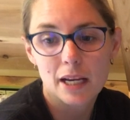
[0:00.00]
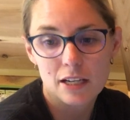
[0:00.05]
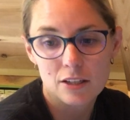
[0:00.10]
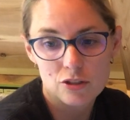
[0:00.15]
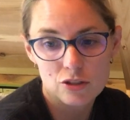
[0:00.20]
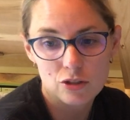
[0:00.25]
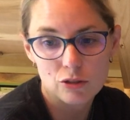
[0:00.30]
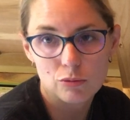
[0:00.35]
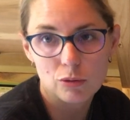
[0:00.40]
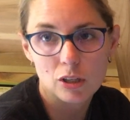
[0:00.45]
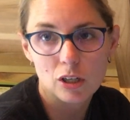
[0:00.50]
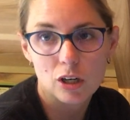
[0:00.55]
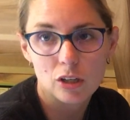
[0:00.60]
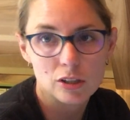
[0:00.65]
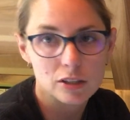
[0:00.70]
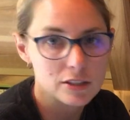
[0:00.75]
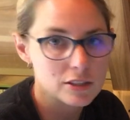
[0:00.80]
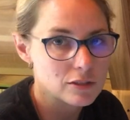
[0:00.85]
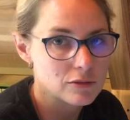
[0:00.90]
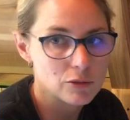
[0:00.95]
answer
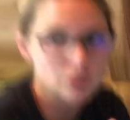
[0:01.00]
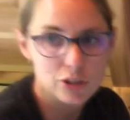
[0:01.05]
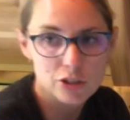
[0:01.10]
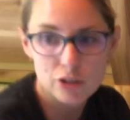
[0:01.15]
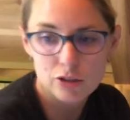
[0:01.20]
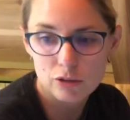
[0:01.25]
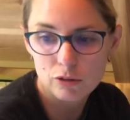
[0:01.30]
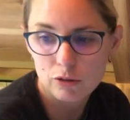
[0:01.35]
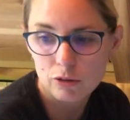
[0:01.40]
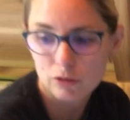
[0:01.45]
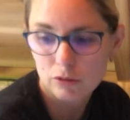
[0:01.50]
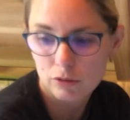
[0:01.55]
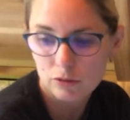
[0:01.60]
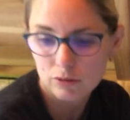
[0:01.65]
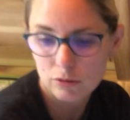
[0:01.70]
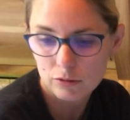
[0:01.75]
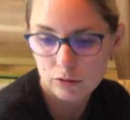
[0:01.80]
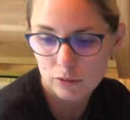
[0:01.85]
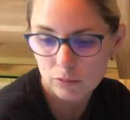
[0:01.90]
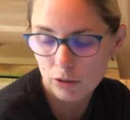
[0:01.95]
regardless of what you do.
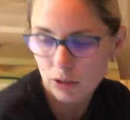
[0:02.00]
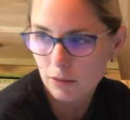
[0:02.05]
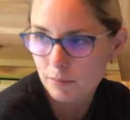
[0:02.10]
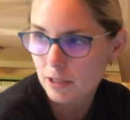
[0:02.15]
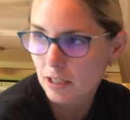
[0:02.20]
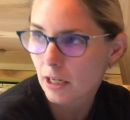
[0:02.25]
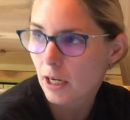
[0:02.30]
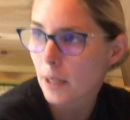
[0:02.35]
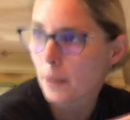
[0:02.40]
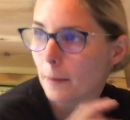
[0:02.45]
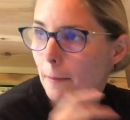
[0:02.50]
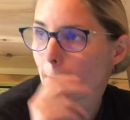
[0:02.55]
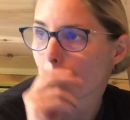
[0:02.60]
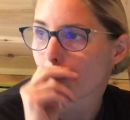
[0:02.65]
You want to come say hi?